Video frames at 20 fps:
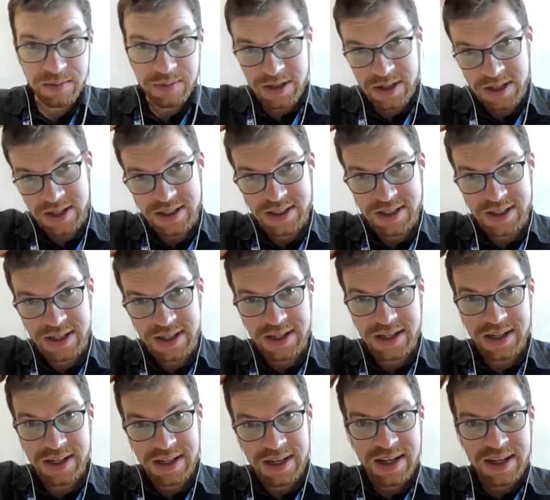because
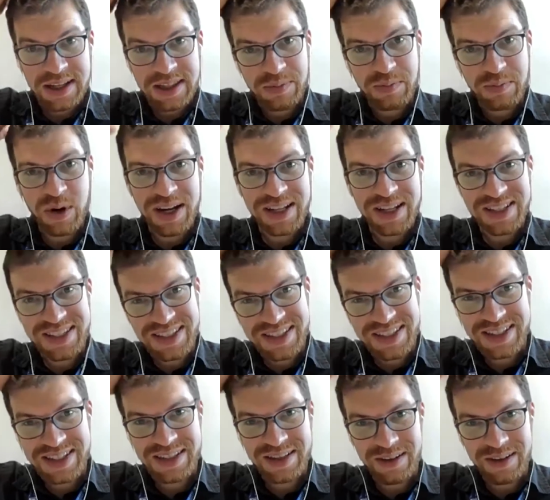the presence